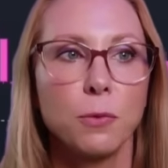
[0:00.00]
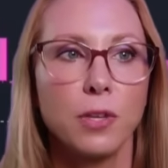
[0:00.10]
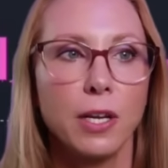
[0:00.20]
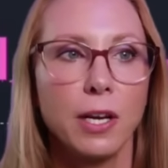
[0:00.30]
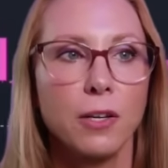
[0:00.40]

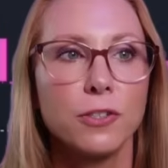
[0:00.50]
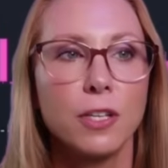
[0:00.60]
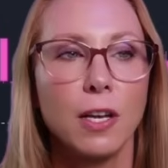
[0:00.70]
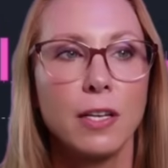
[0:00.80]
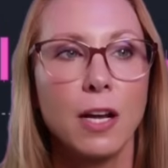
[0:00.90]
here's
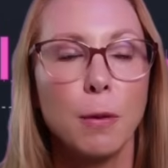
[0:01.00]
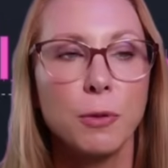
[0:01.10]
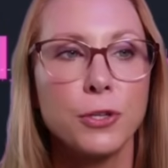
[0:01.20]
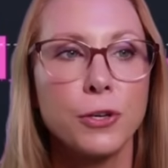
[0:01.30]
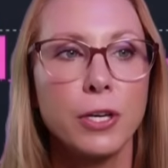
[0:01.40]
an
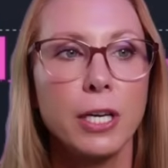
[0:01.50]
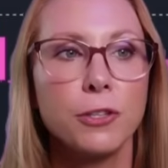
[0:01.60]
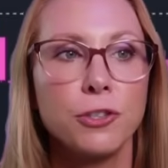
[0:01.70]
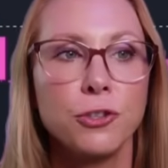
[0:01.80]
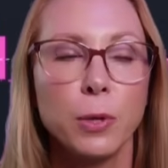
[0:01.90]
opportunity
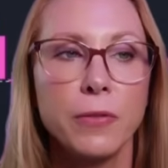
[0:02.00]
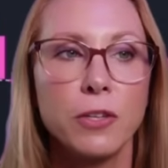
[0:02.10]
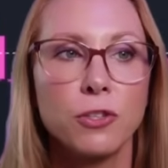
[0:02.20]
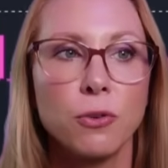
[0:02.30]
to join this